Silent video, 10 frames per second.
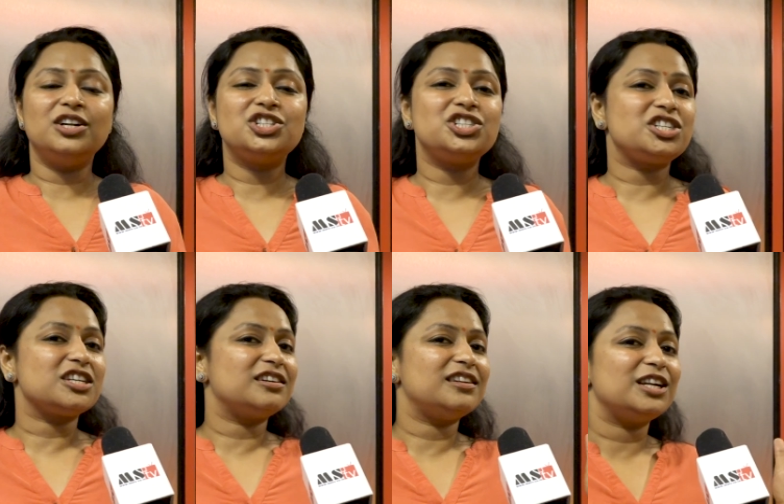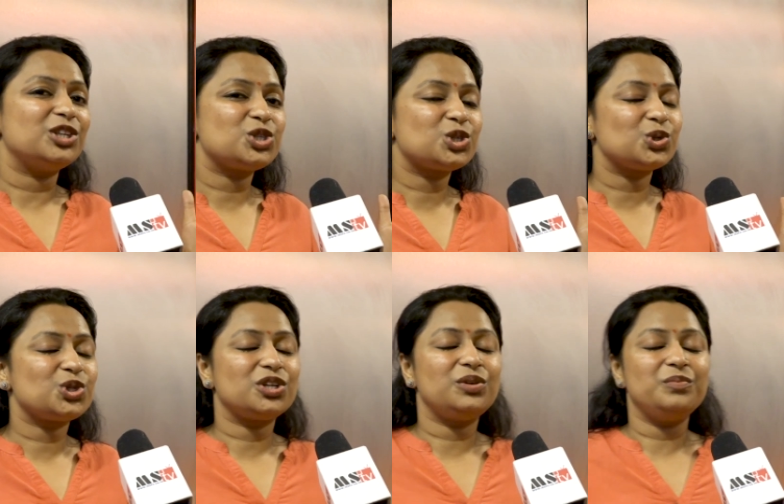digital and the
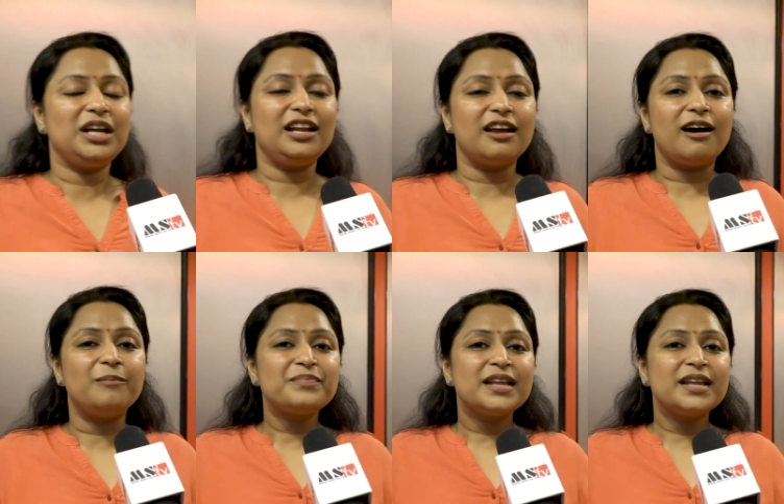social media,